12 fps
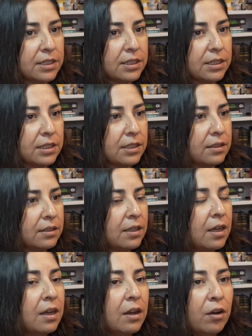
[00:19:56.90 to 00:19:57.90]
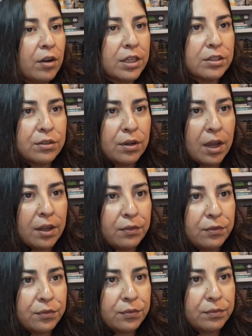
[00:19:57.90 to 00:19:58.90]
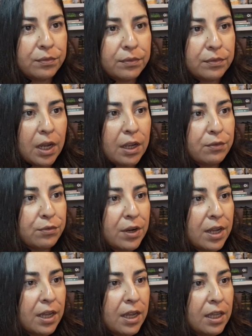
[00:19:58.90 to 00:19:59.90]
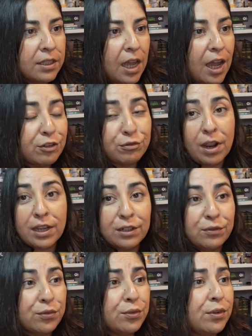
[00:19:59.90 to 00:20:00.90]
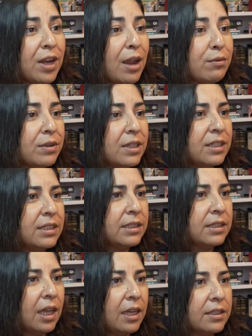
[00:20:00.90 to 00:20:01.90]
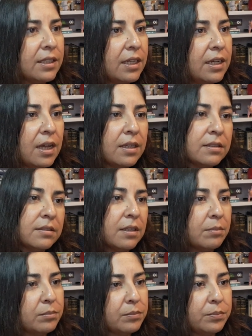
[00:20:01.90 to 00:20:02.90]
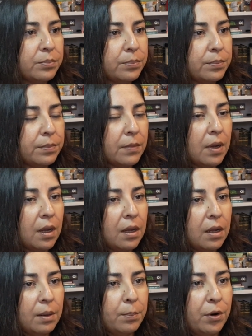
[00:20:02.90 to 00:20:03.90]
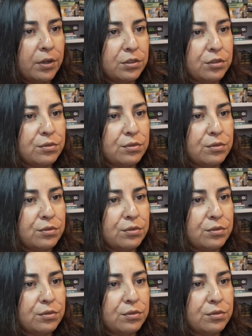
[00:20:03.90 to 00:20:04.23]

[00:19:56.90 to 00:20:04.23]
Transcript: see. Okay, so I've I've read Dragon Fruit. I really did like it. Some parts